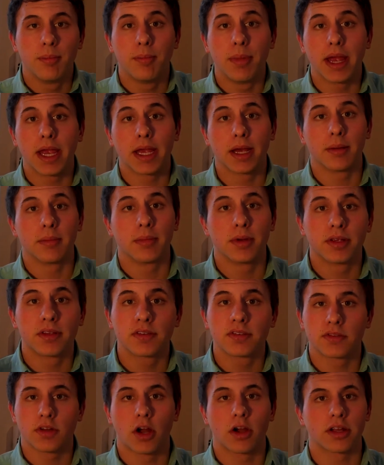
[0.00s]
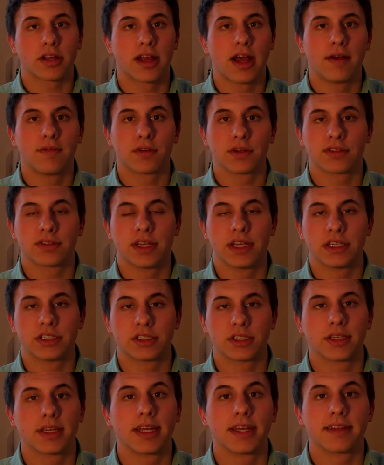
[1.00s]
bam, start a
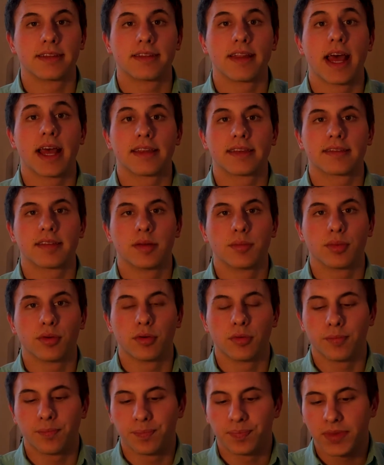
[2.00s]
conversation. It's that simple.